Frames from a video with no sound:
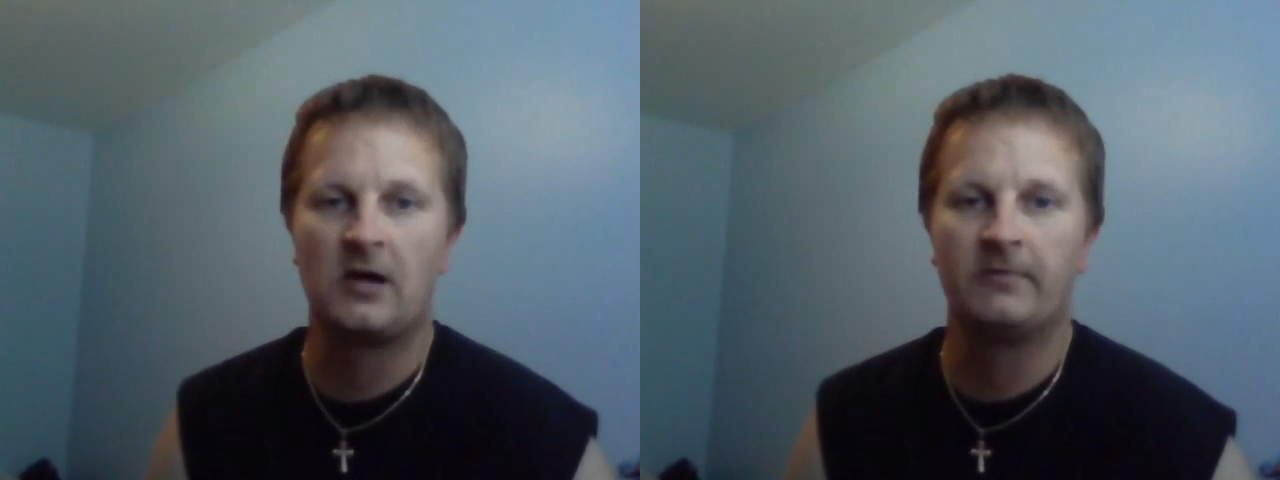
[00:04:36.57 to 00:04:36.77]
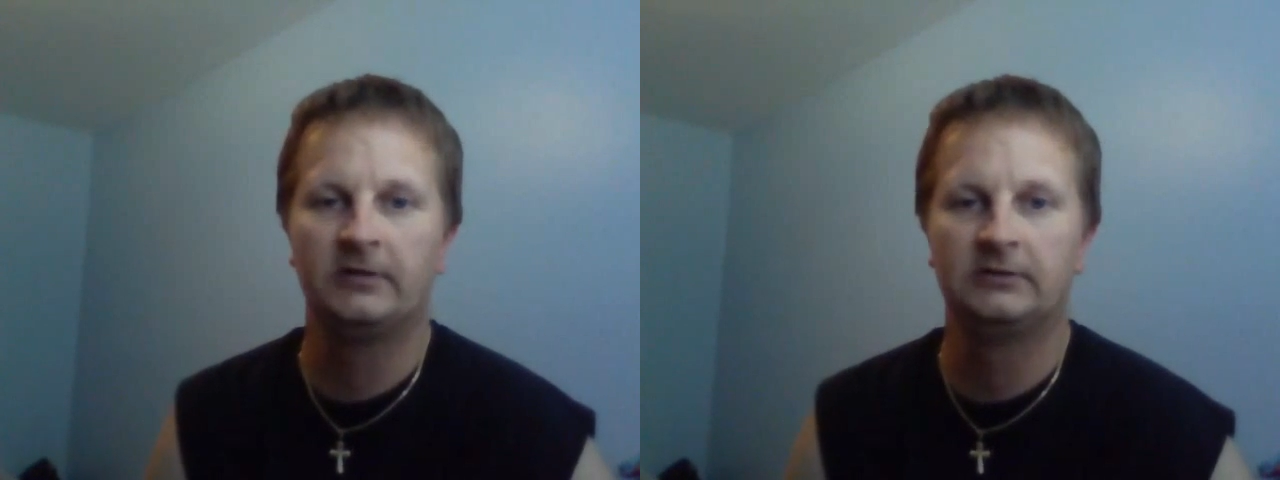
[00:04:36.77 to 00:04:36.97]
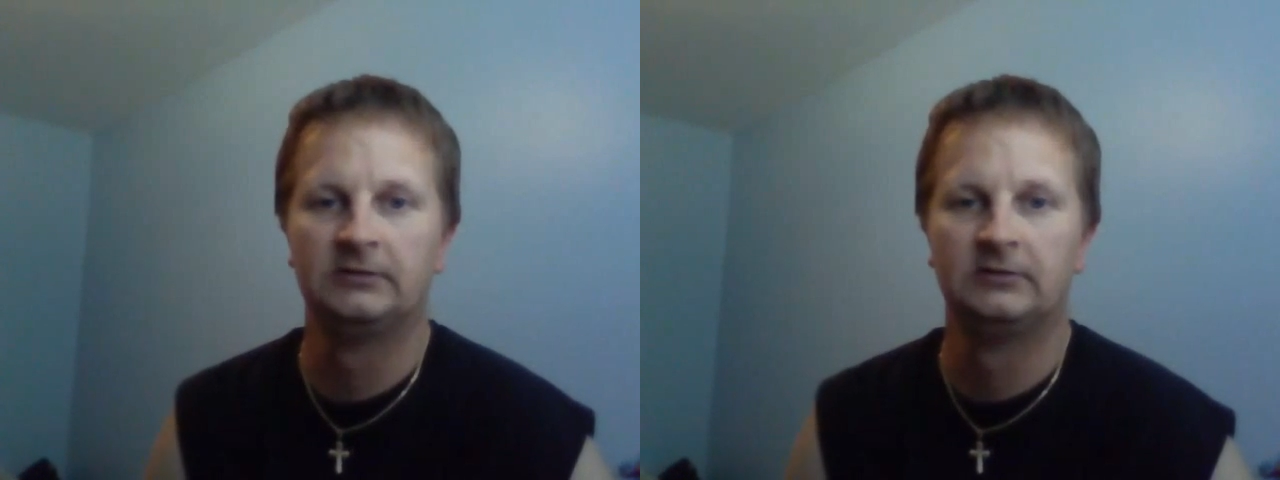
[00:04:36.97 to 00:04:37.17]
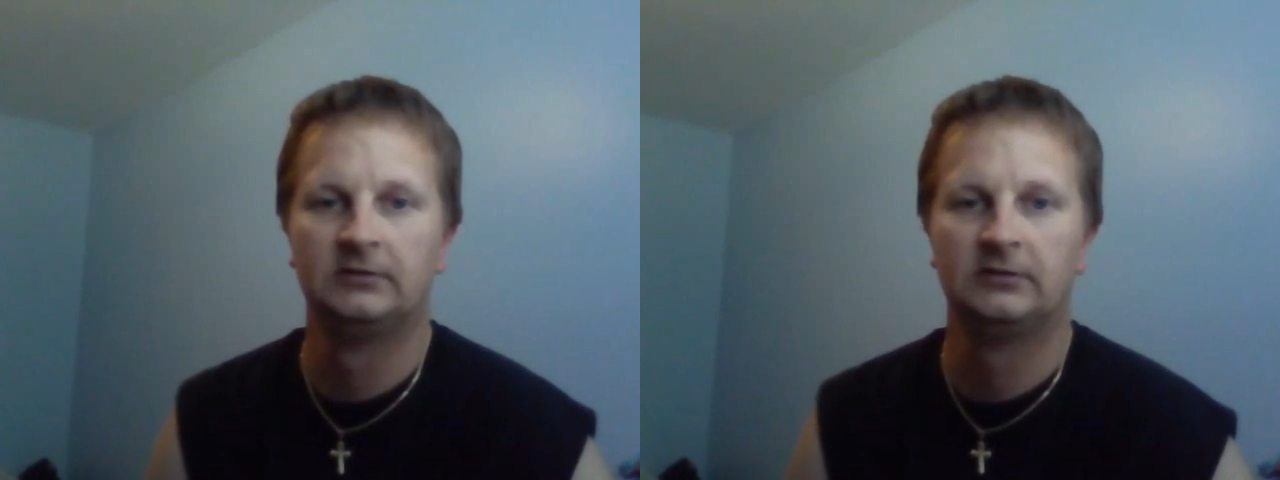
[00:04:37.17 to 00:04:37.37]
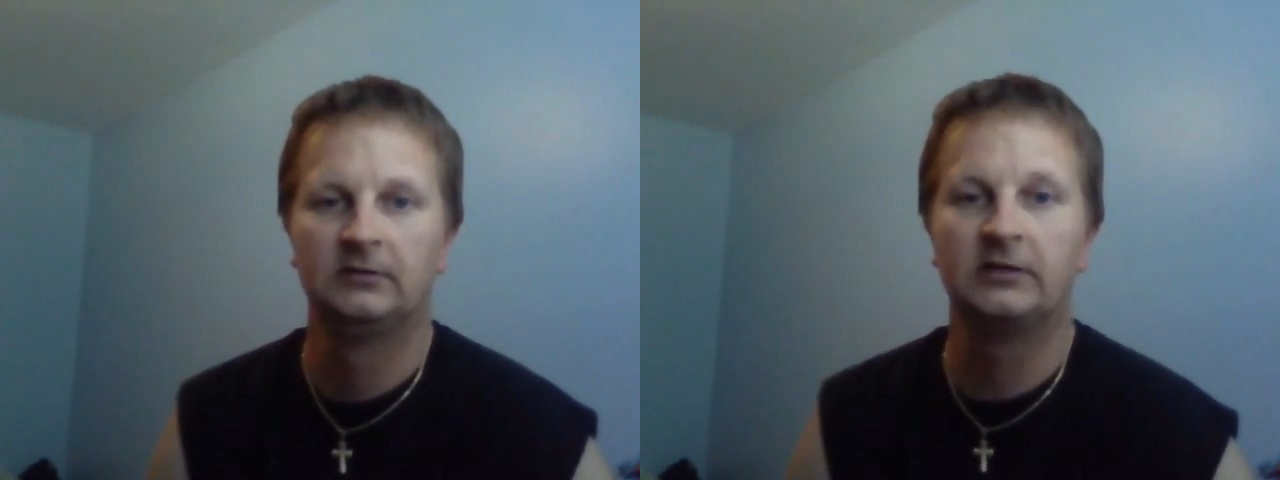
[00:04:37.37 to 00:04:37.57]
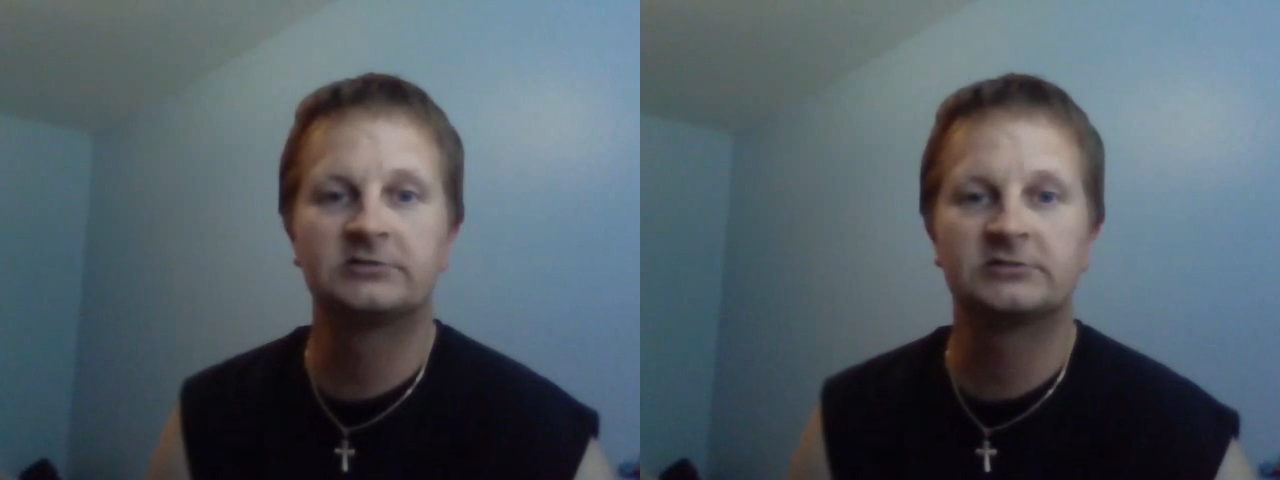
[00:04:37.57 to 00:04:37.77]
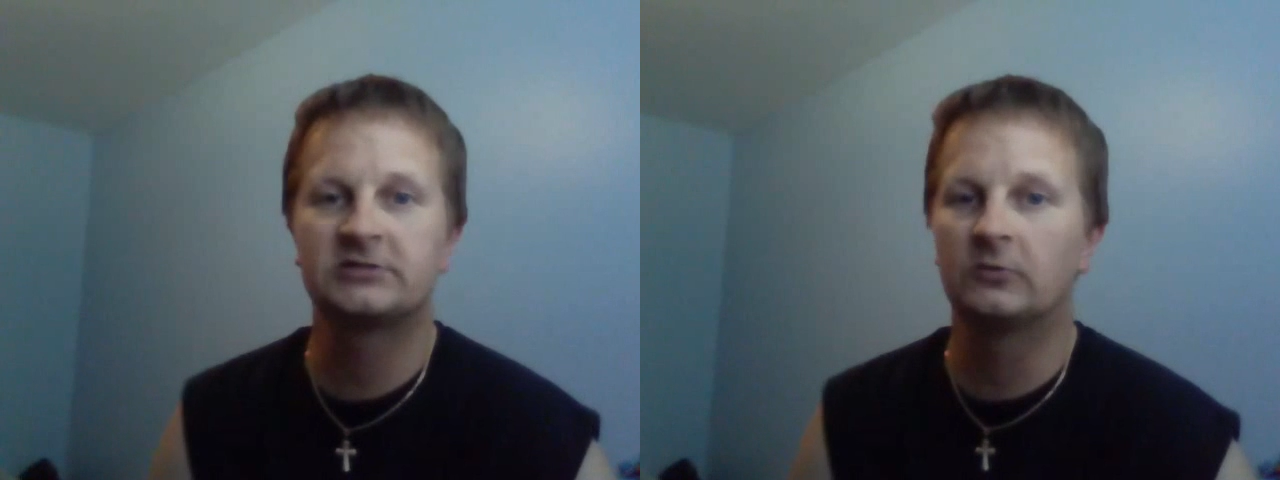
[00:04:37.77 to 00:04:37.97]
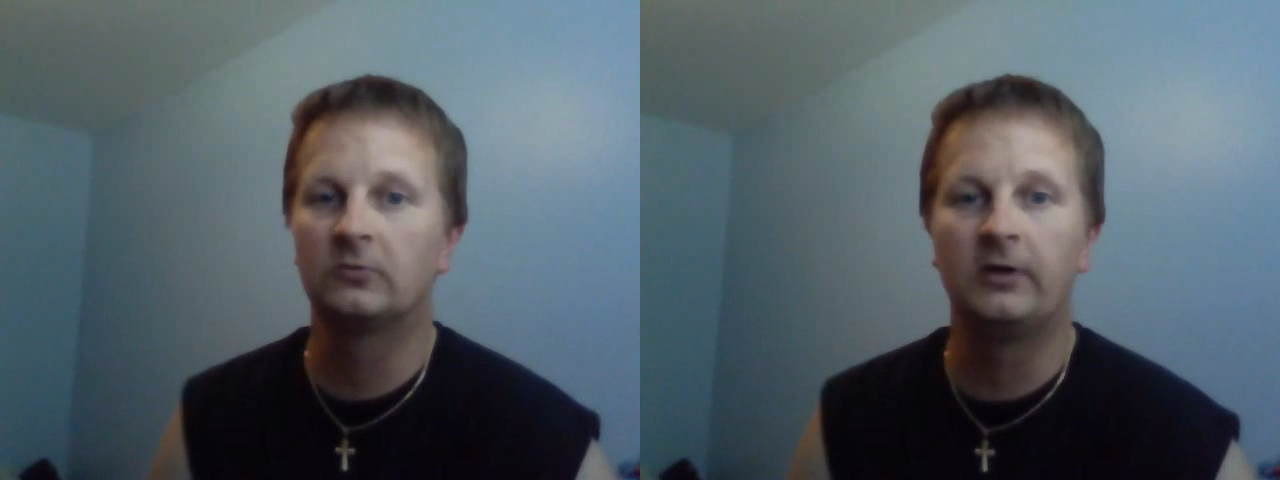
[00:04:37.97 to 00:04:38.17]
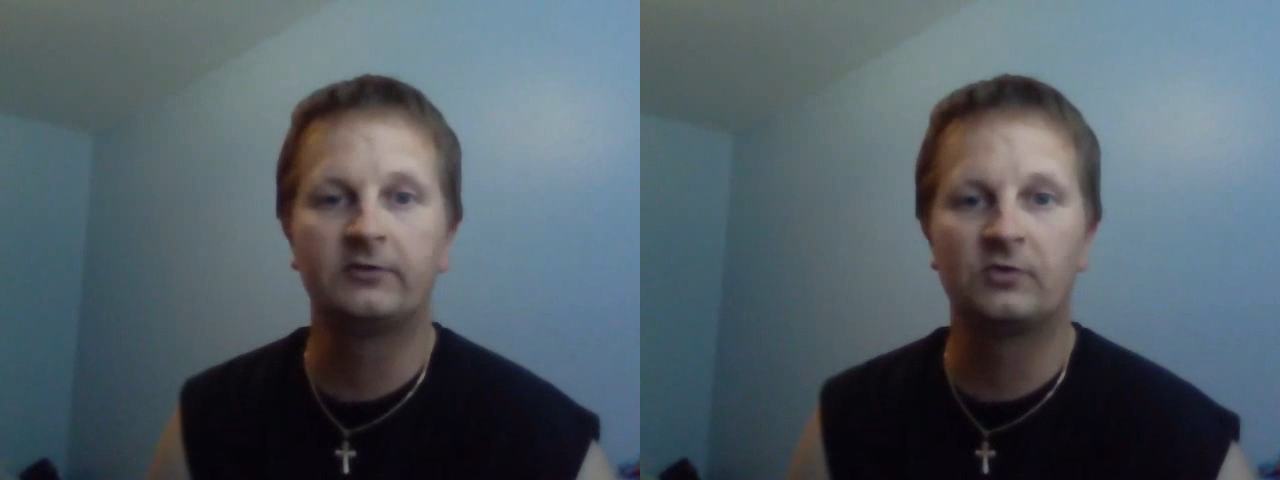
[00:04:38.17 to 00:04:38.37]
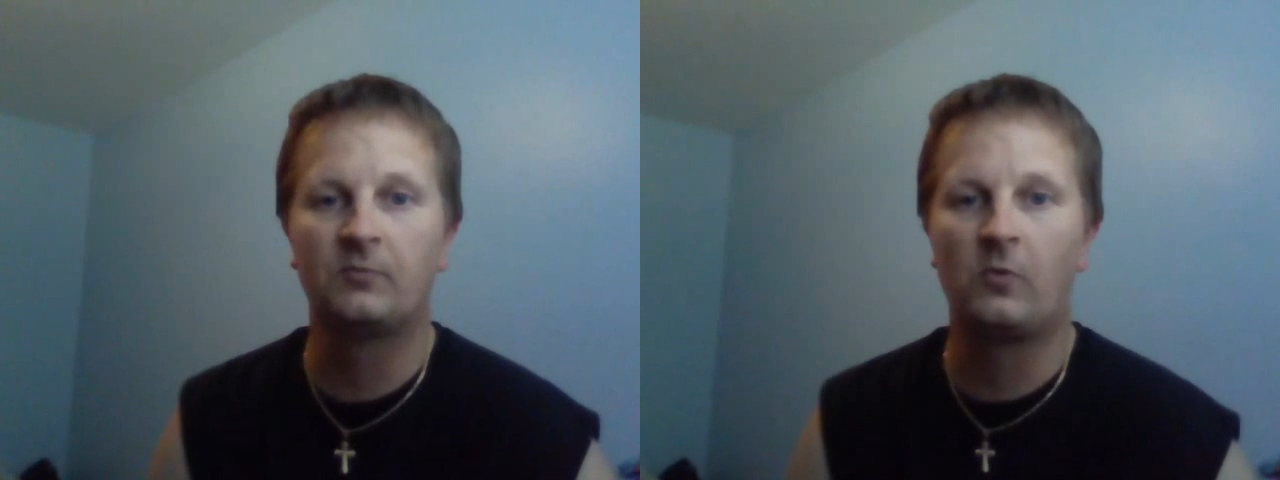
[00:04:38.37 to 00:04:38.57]
coming. Let's just get right
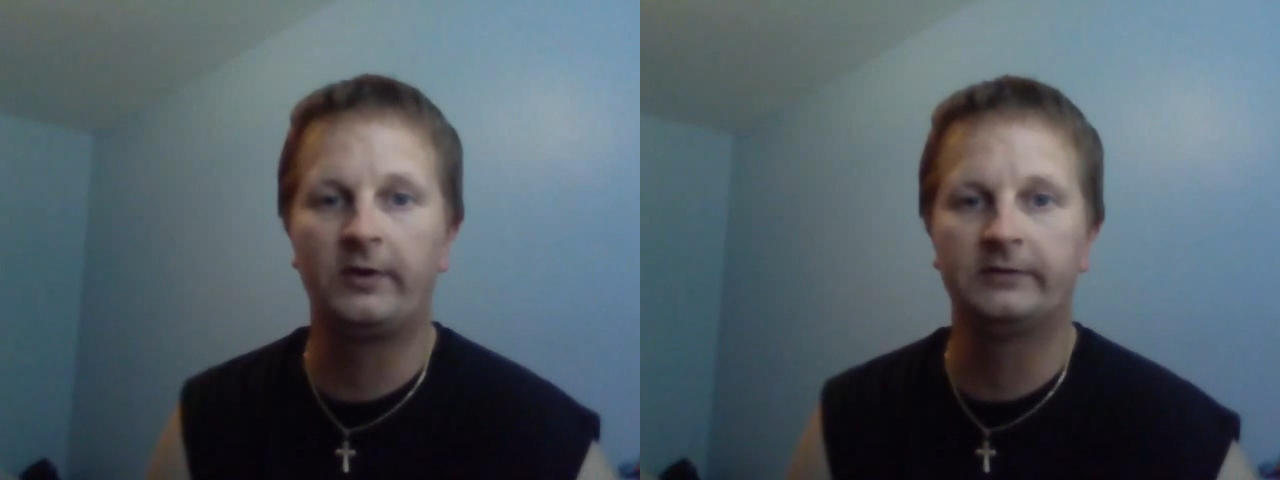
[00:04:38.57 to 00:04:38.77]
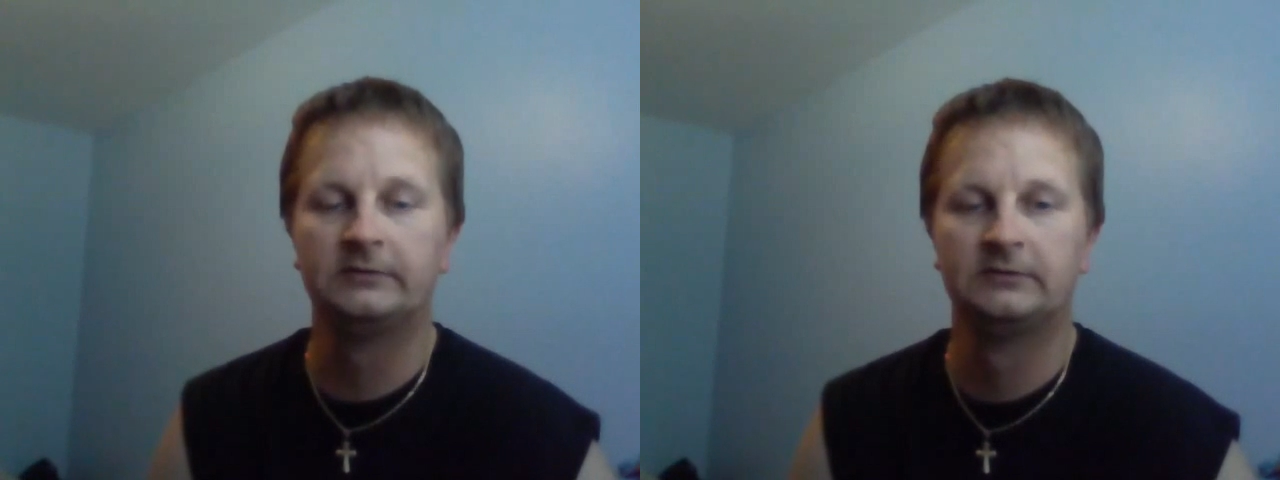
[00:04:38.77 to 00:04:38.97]
to the point.